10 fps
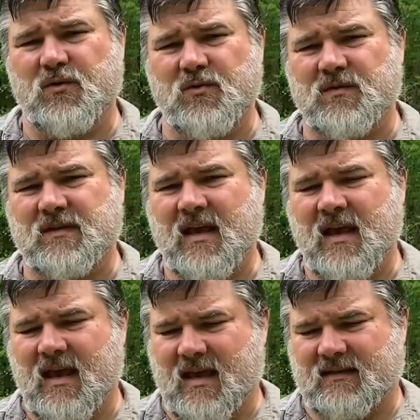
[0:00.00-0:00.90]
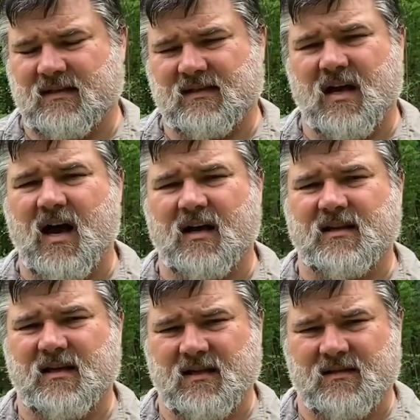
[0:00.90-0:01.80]
roots as a stock
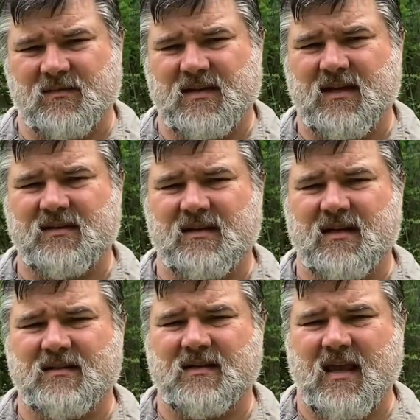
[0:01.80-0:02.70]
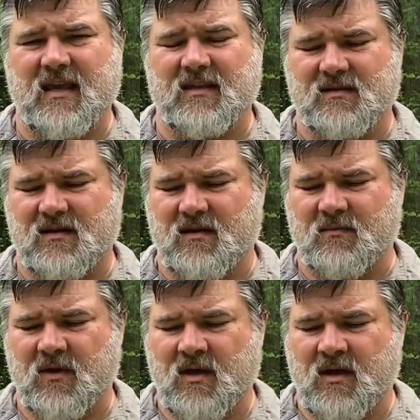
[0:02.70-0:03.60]
to get some sustenance and some